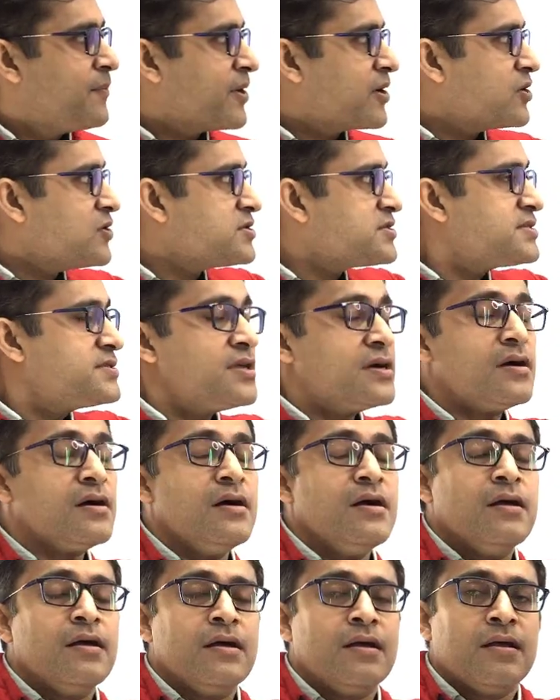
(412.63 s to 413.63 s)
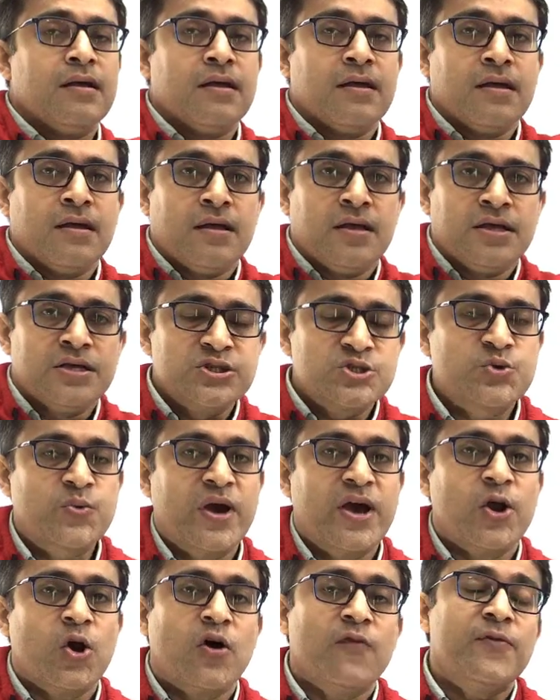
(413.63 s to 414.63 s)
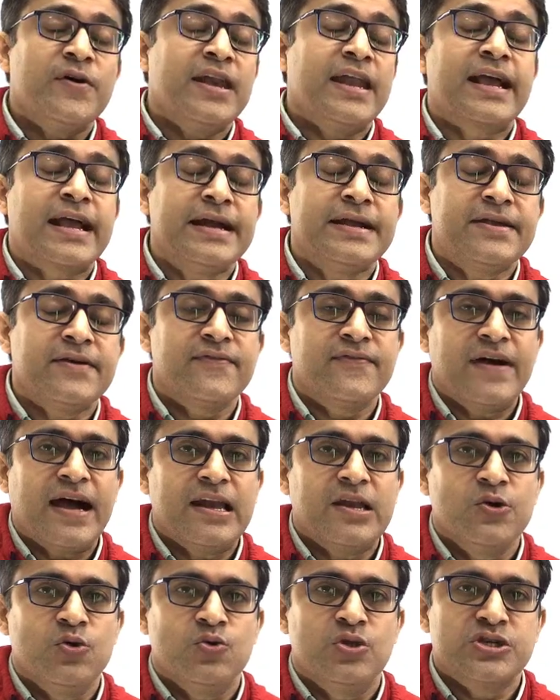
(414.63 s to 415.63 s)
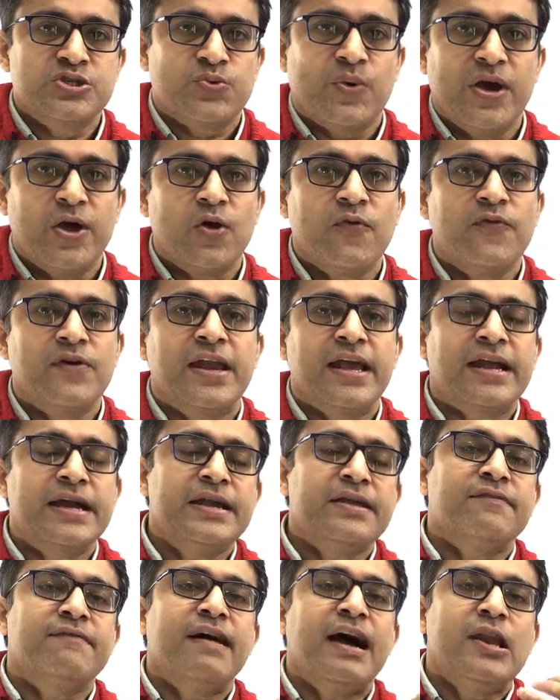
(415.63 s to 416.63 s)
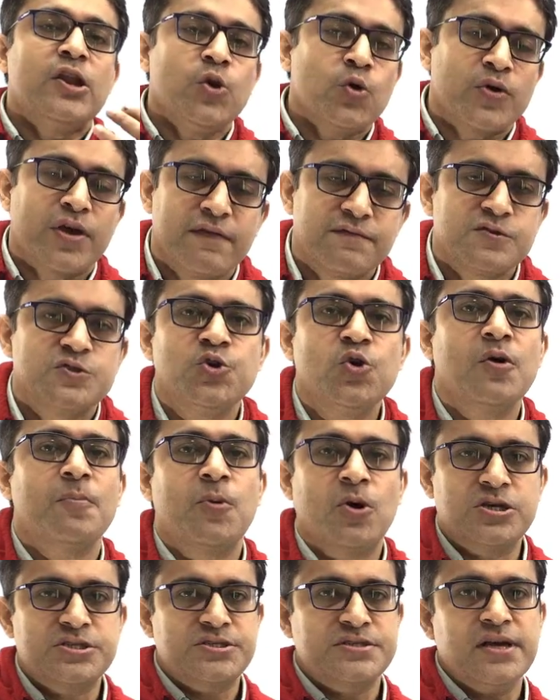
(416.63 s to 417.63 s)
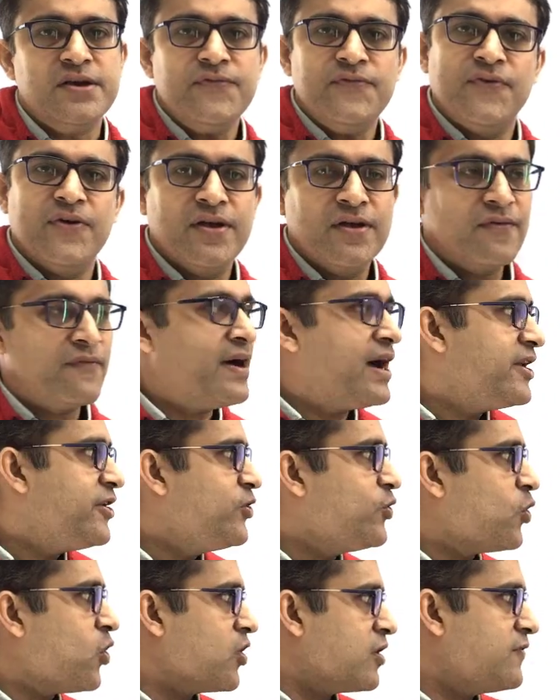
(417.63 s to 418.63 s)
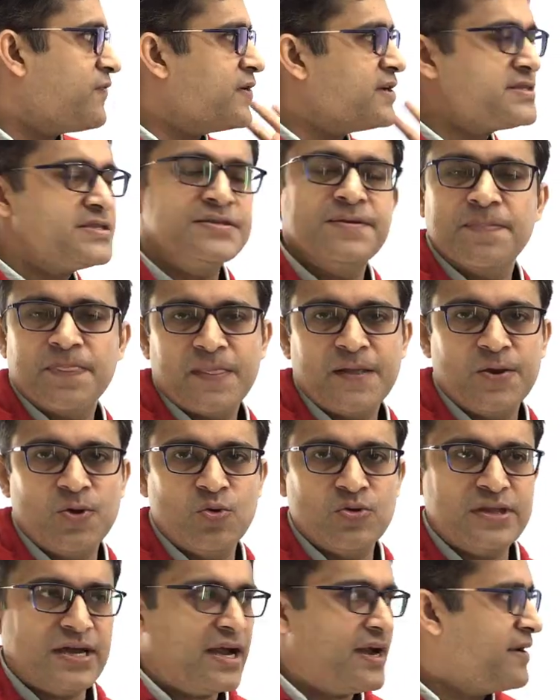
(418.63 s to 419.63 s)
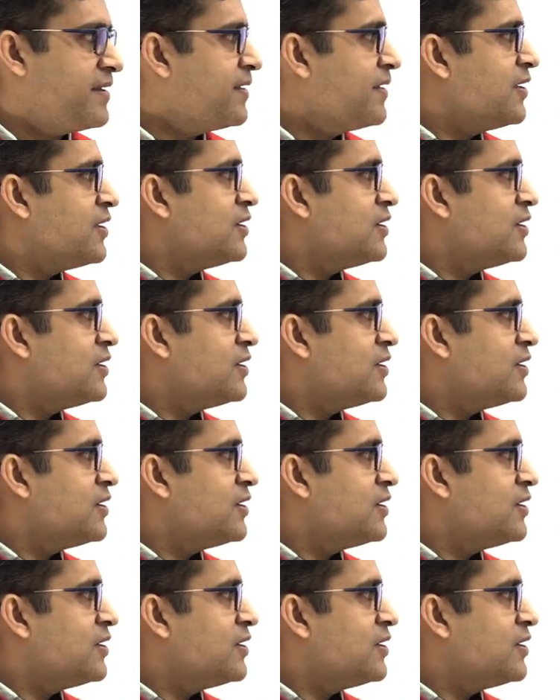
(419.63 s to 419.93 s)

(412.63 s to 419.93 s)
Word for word: because the square of a negative value the square of a negative value gives you a positive value all of us know that